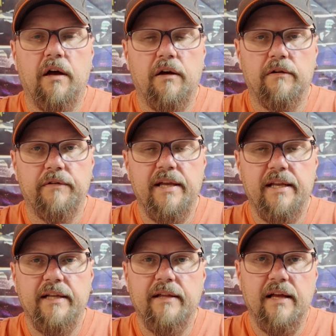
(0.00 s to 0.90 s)
of
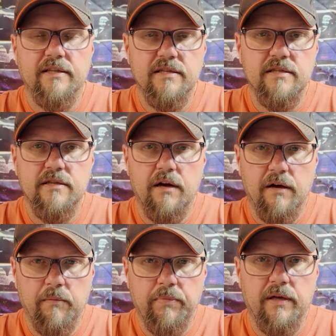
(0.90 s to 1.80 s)
hitting that
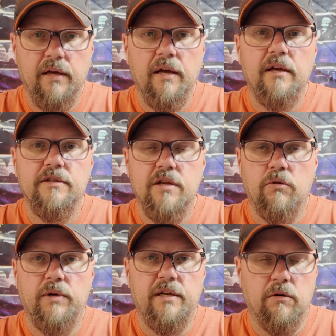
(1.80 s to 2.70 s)
stump so
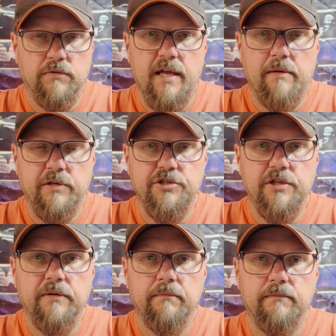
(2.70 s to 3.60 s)
we don't damage it.